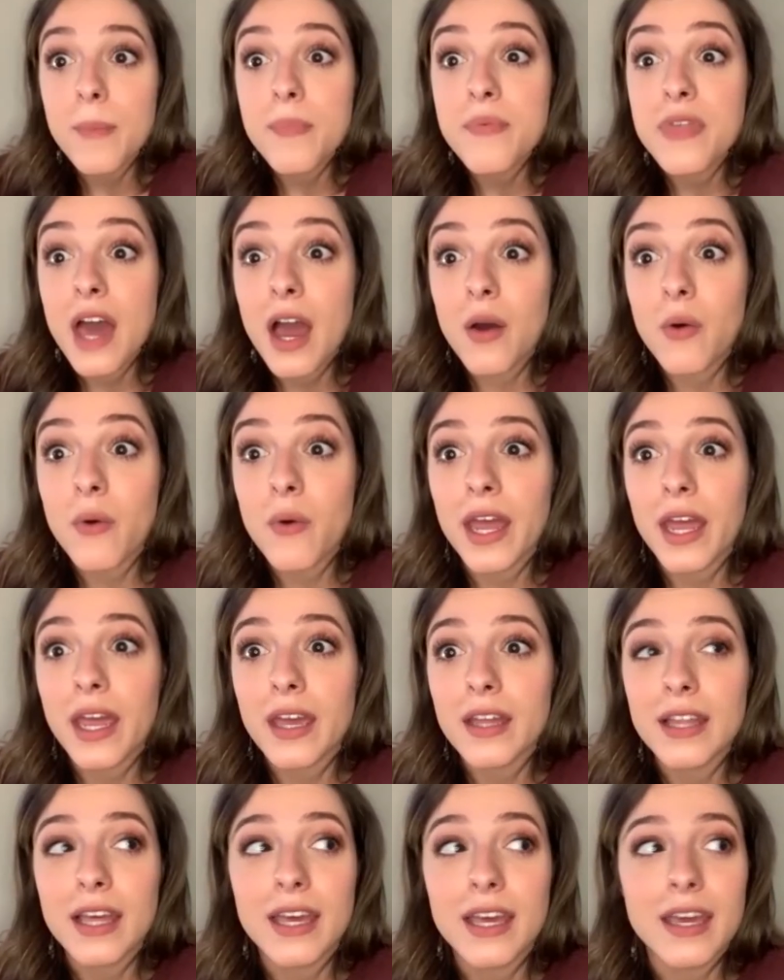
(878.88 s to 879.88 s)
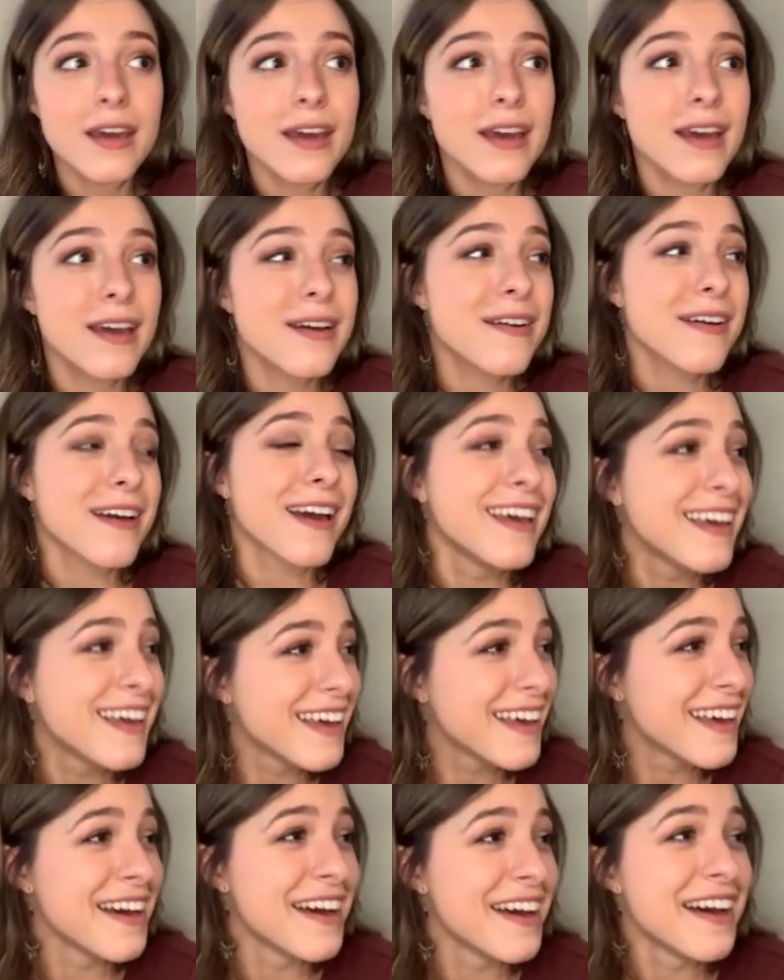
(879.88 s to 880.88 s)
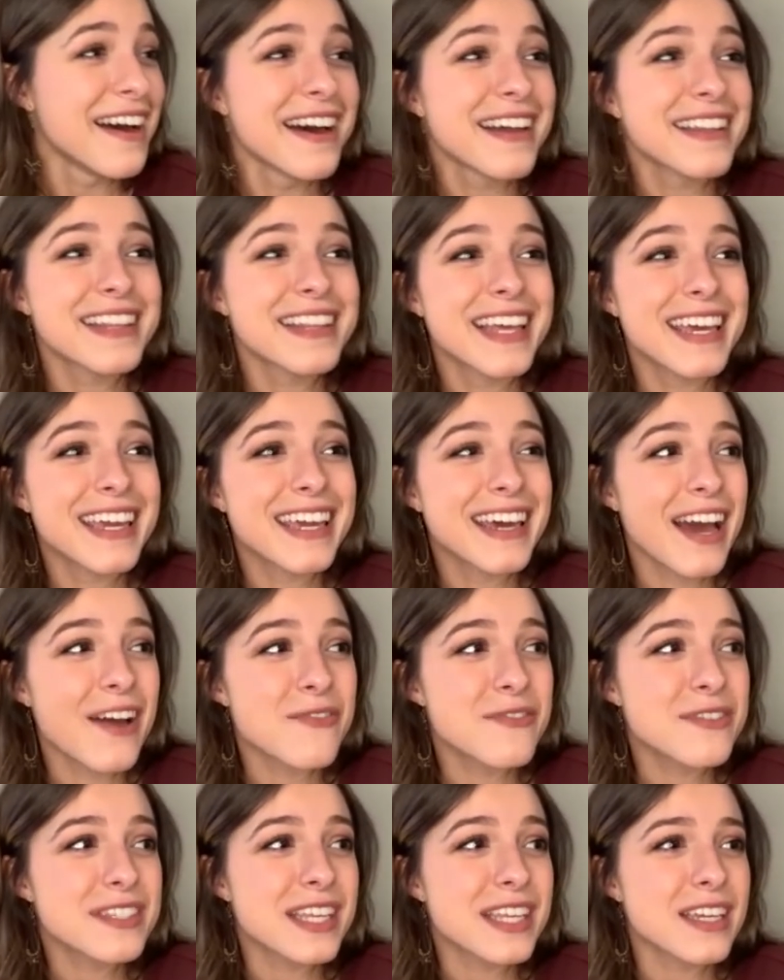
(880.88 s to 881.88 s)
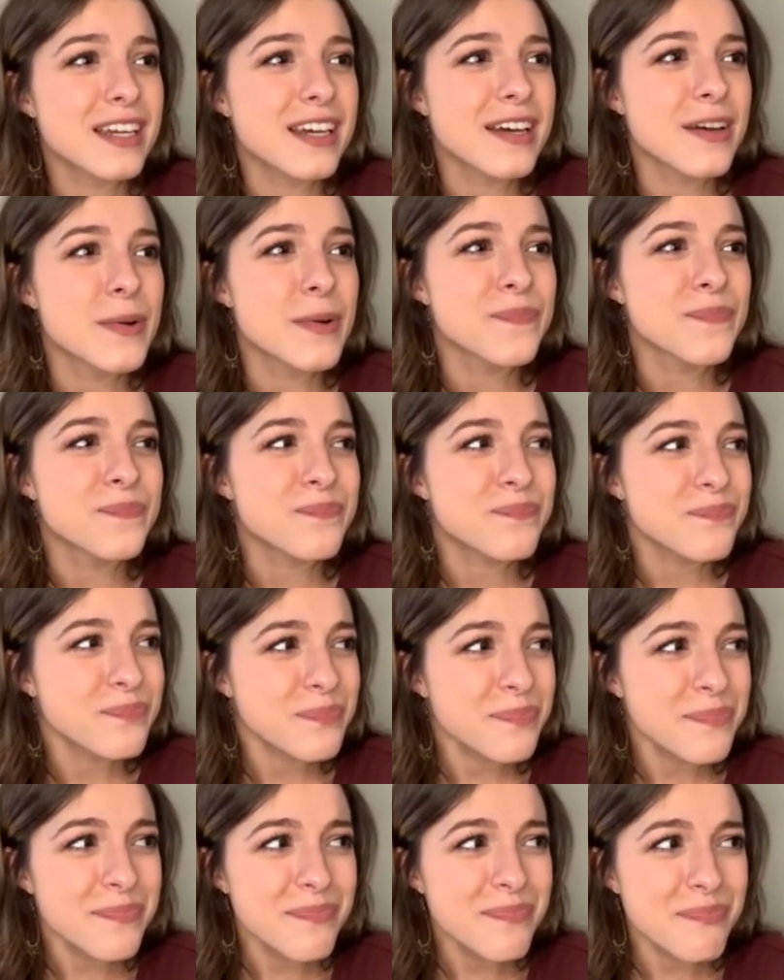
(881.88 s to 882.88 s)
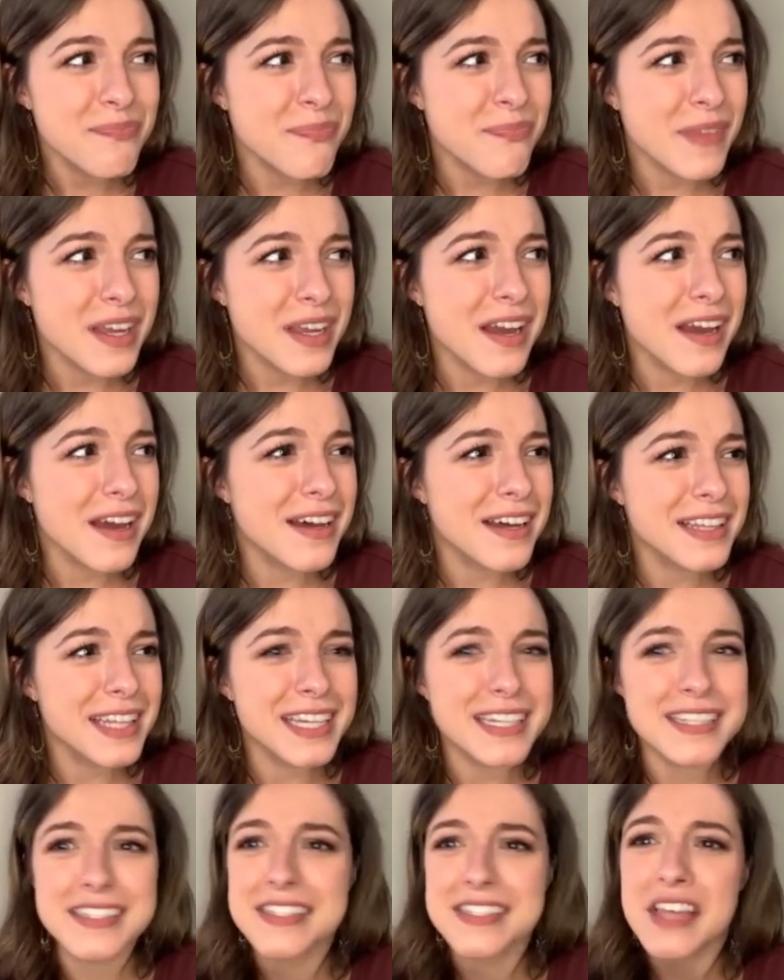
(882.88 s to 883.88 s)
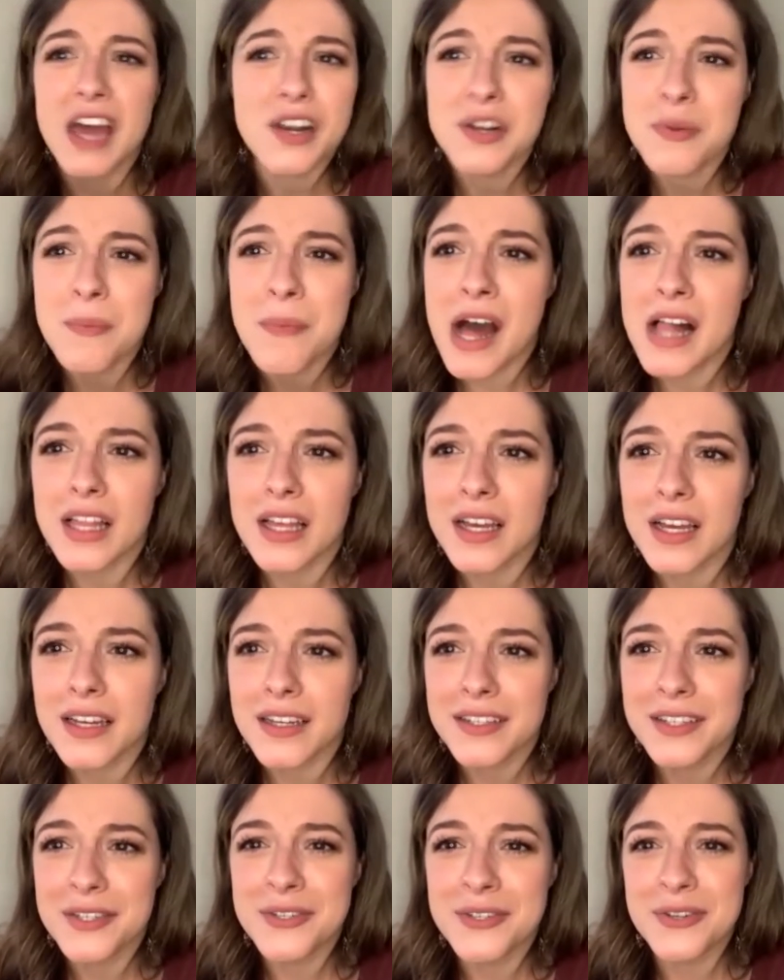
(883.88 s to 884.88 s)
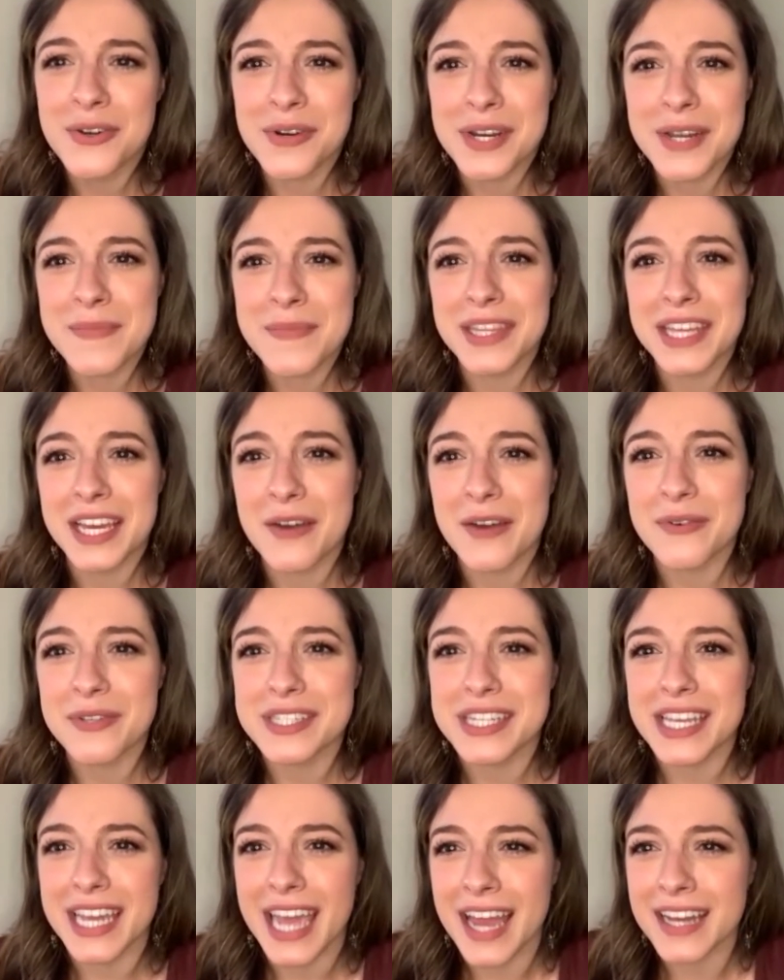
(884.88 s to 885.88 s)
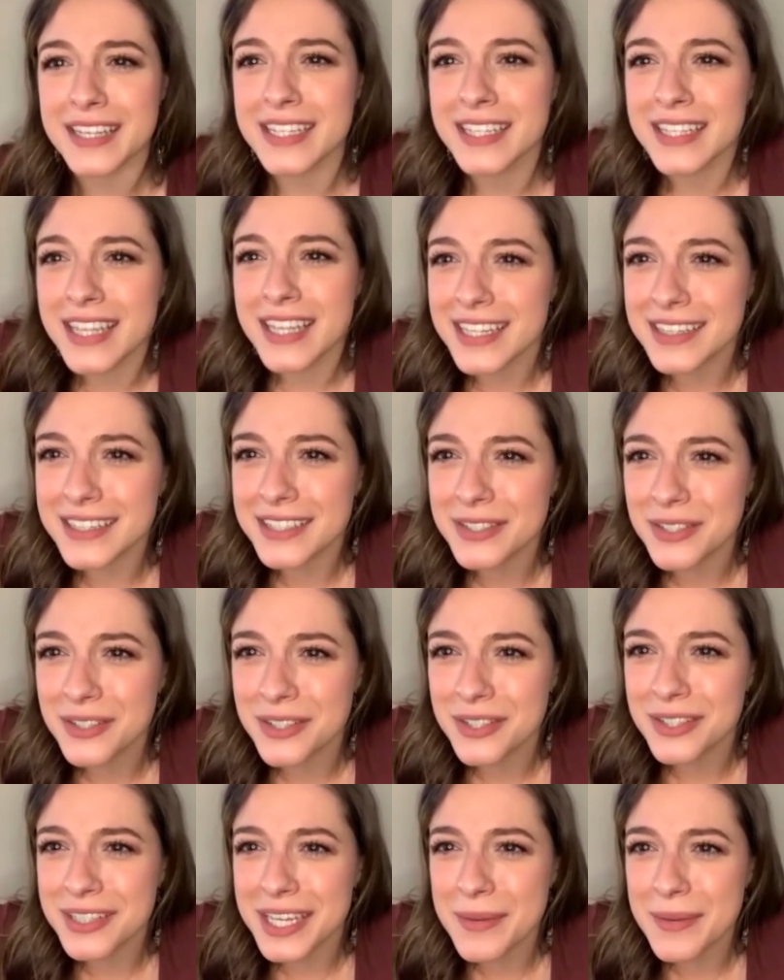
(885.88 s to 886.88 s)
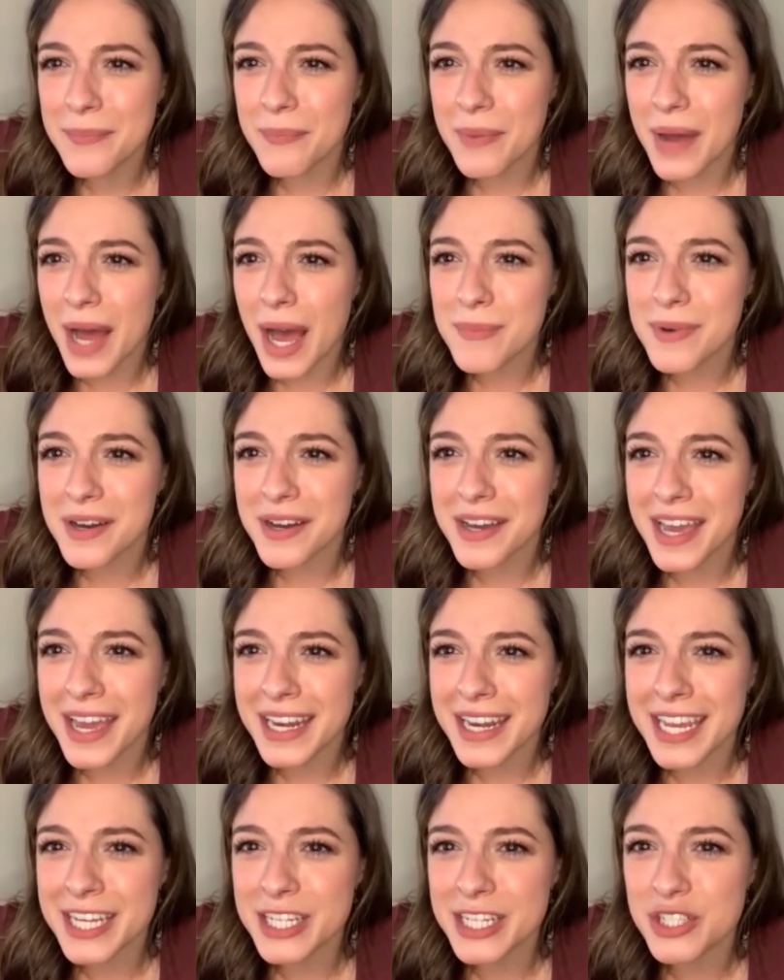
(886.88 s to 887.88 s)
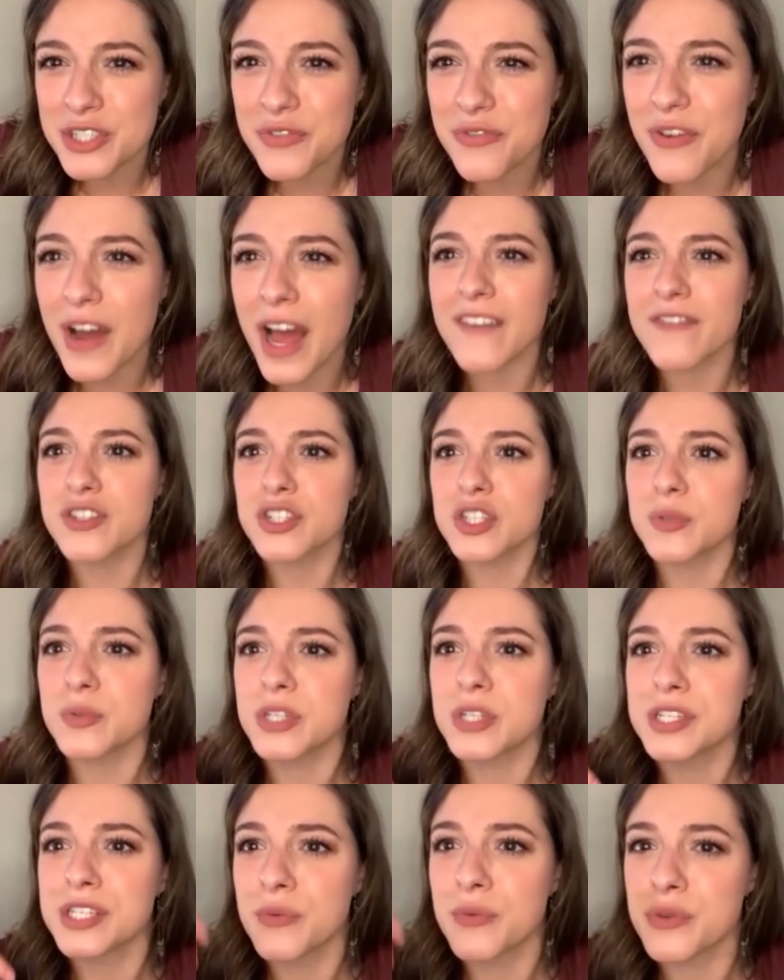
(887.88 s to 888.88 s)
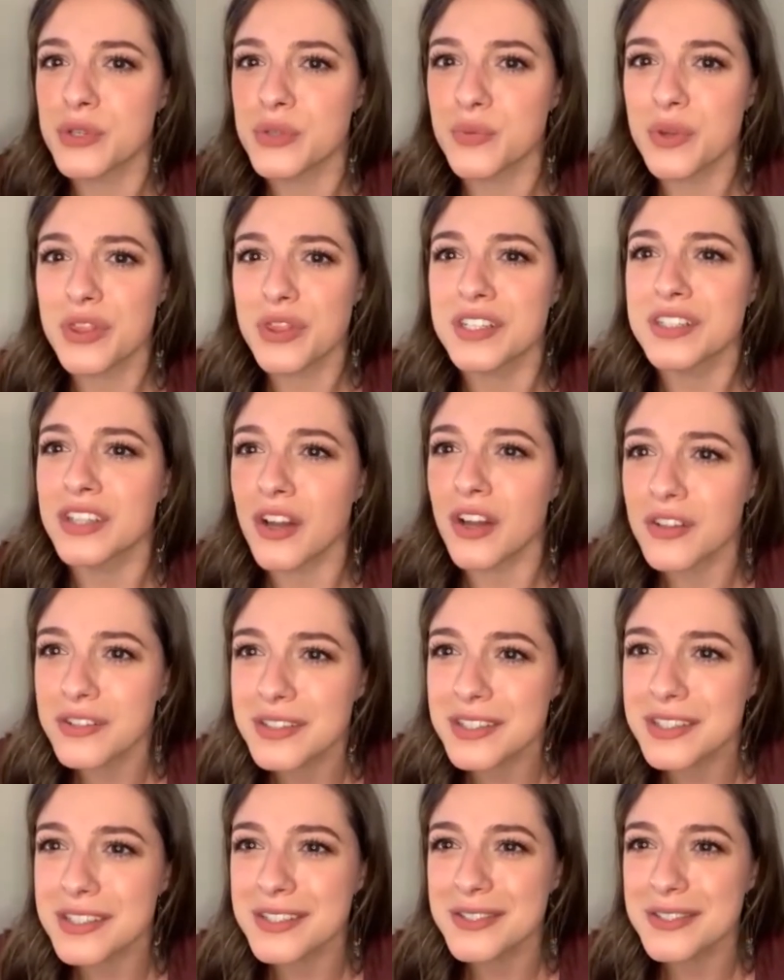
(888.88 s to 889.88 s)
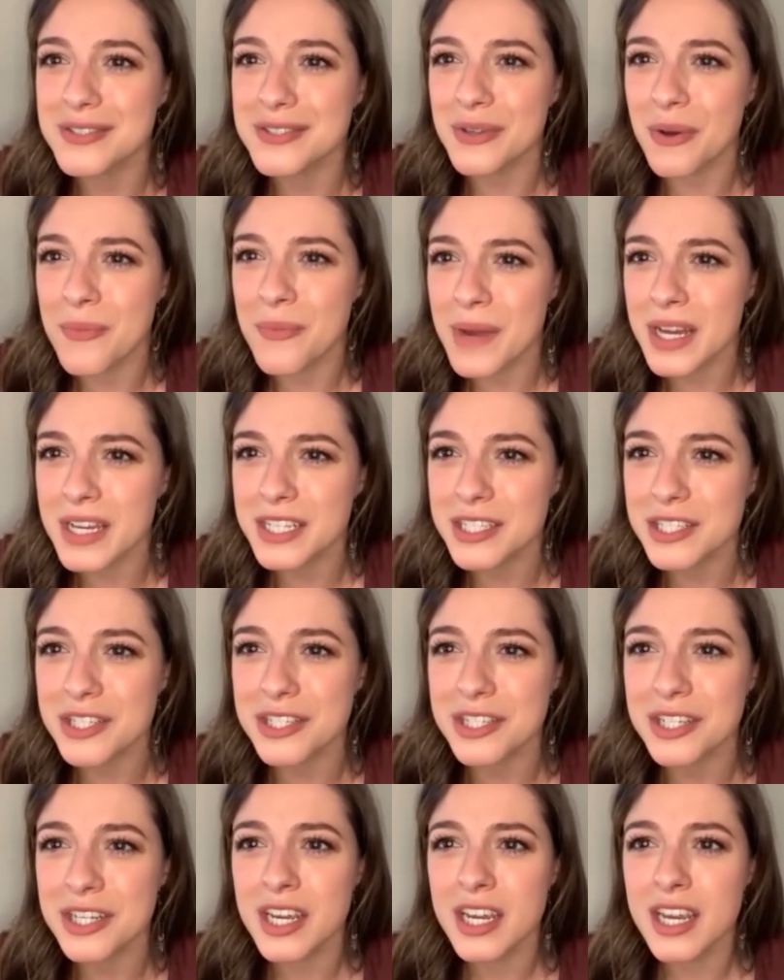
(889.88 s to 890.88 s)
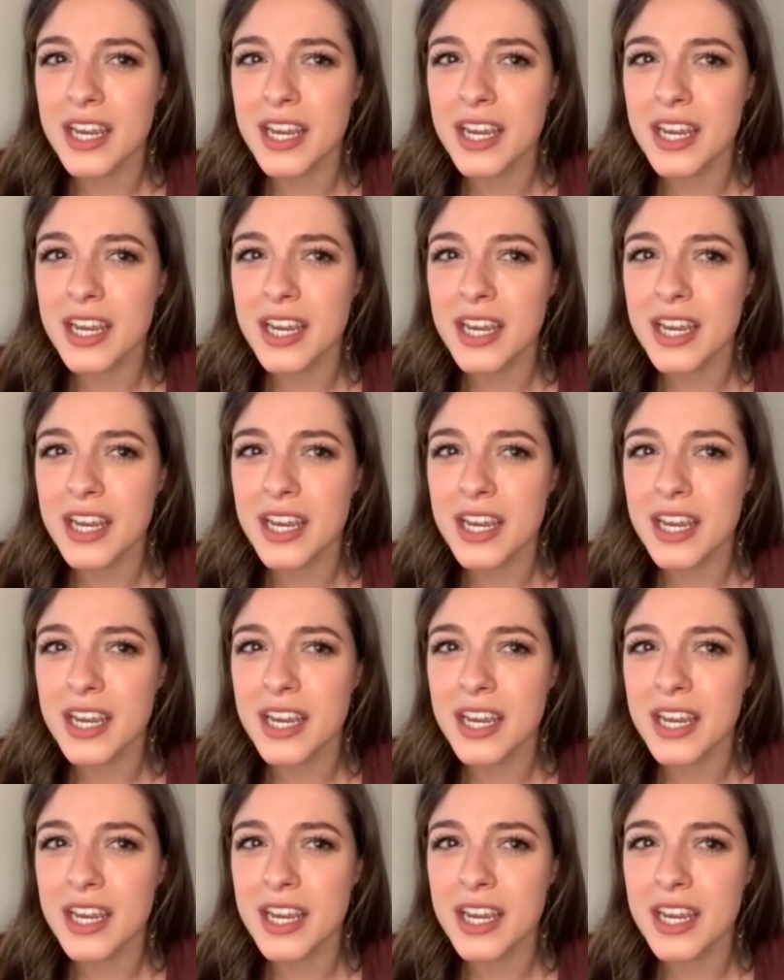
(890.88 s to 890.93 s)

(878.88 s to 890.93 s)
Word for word: up that way. Like, like I was like a, uh, like a Saramala, you know what I mean? Like I was like acting like a little like Baba at age five, just because I was with adults so much.